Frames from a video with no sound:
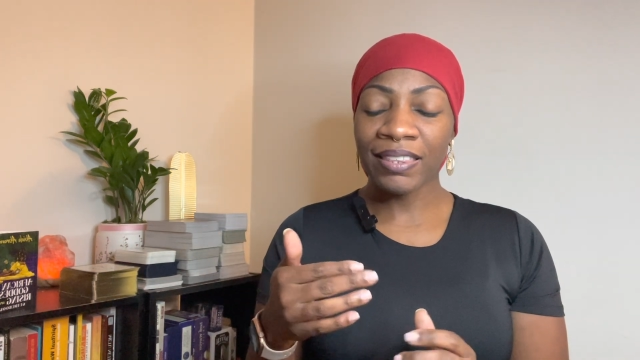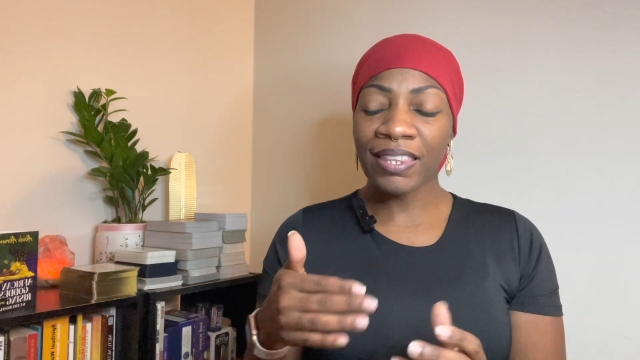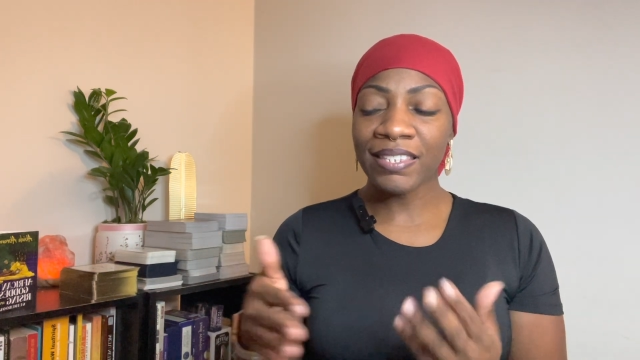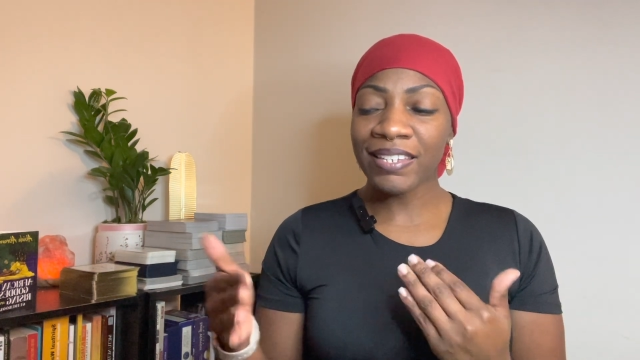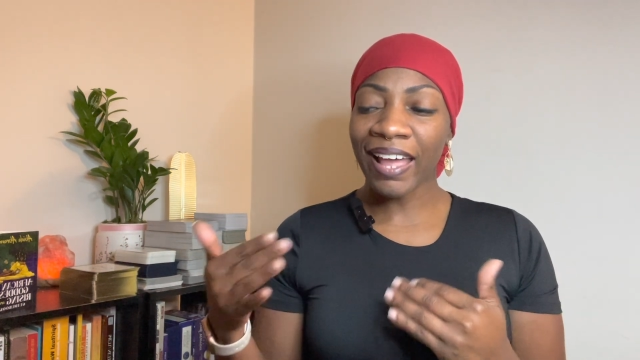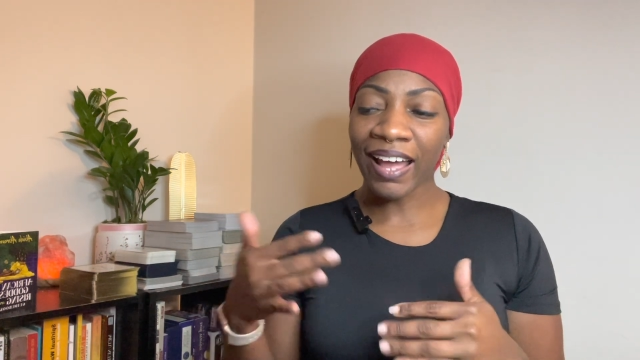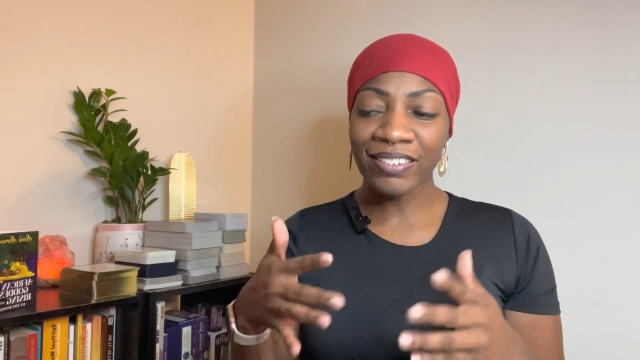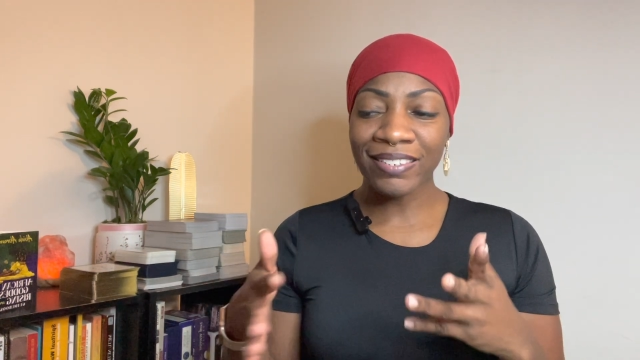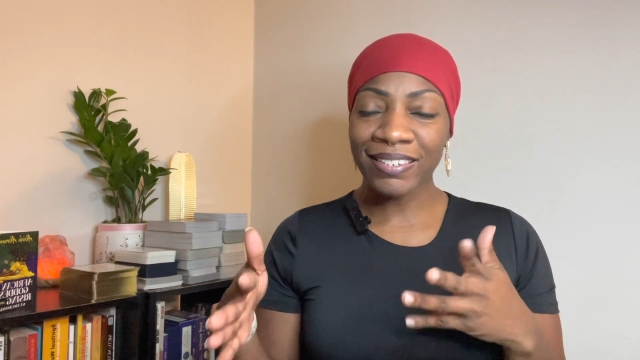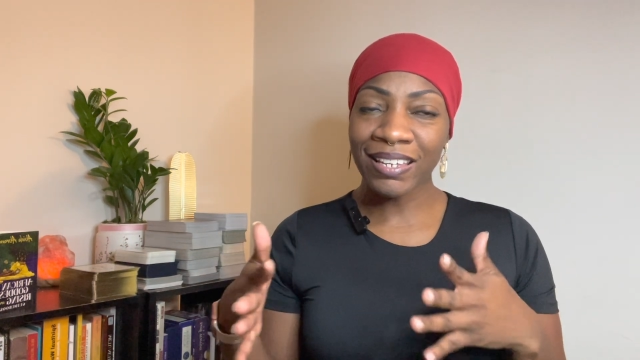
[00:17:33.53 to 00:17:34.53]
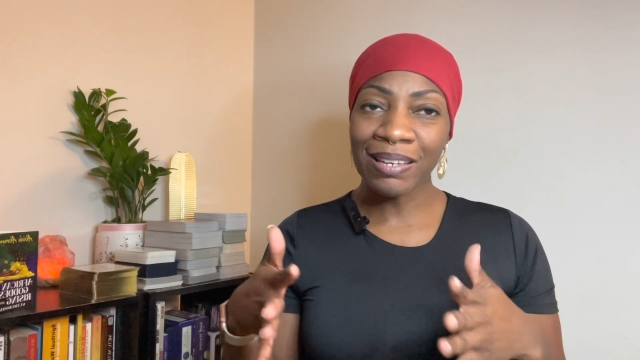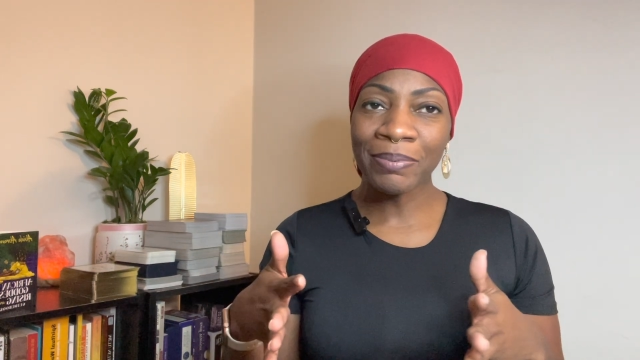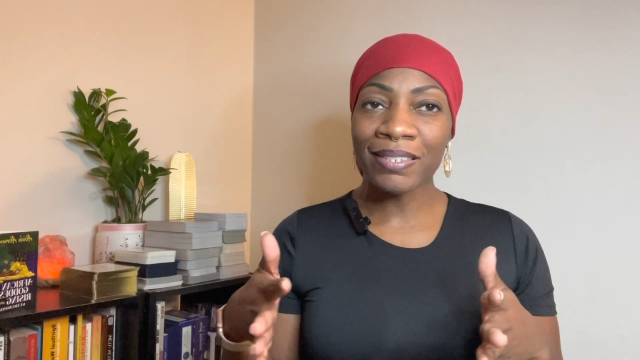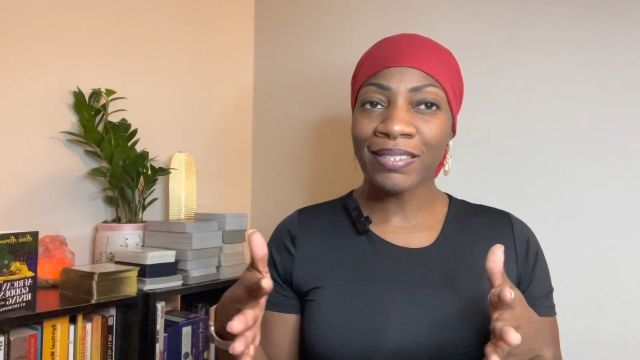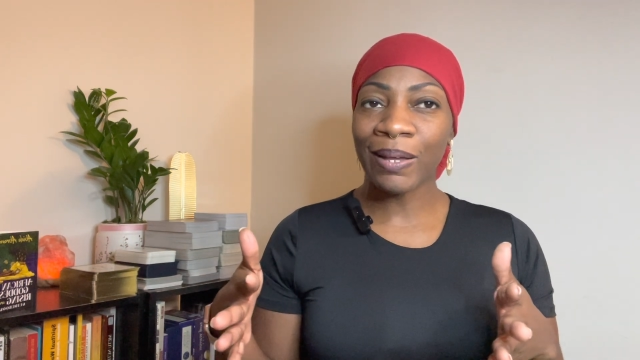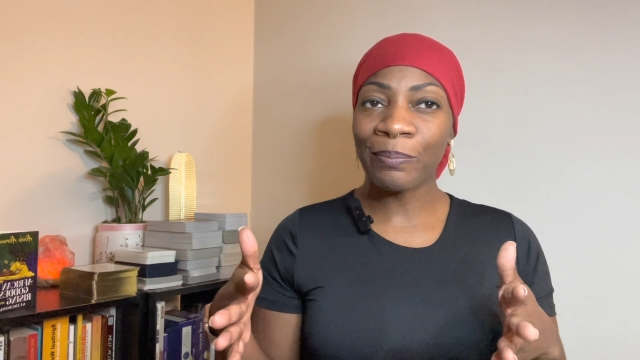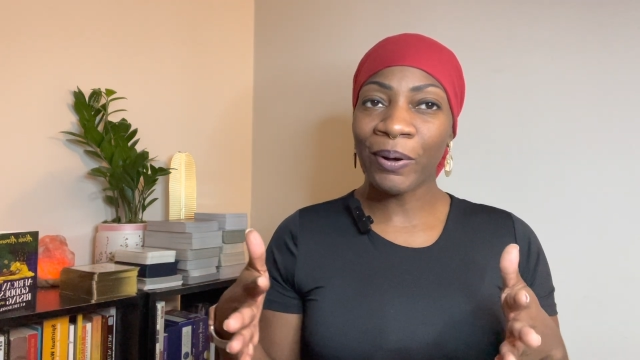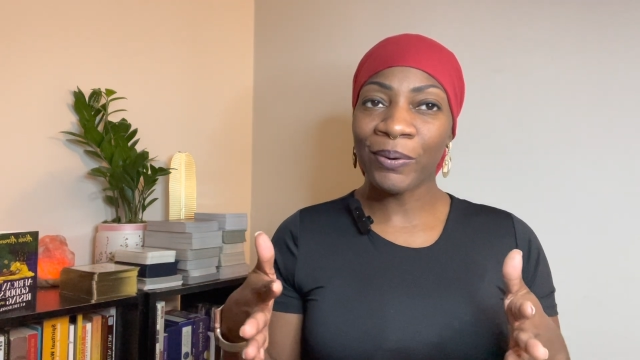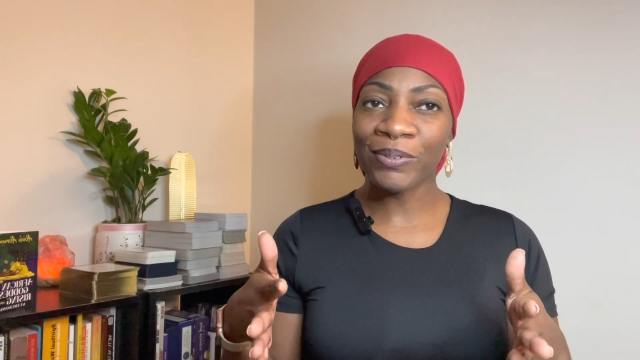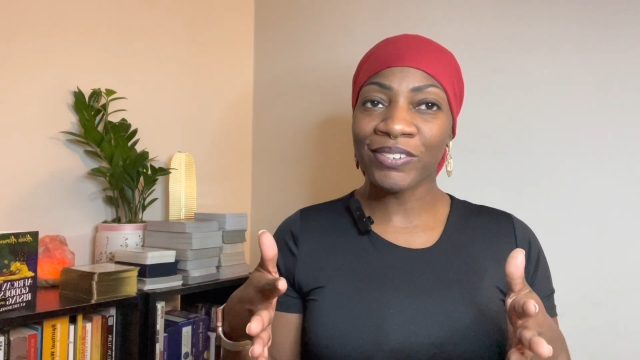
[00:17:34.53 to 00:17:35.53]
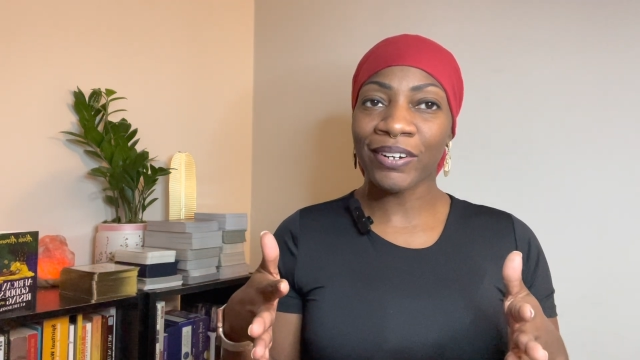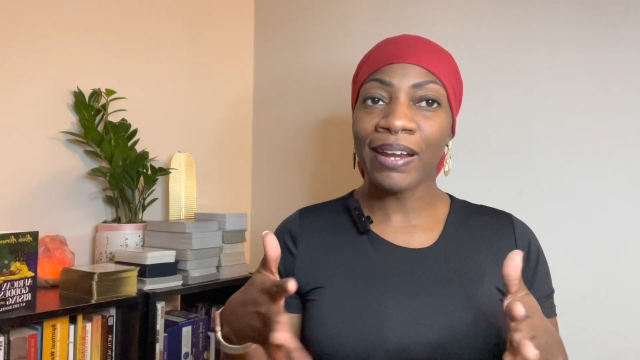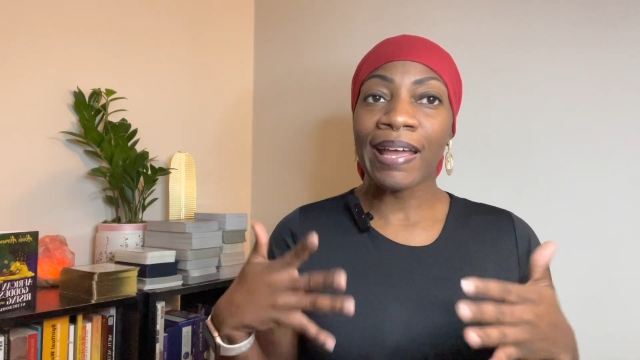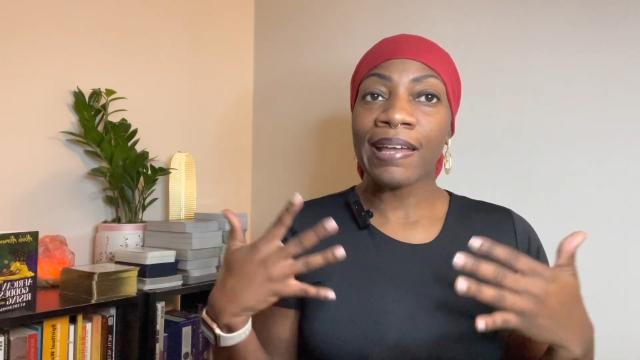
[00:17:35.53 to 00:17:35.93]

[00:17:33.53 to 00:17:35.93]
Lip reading: this cat just keeps its composure.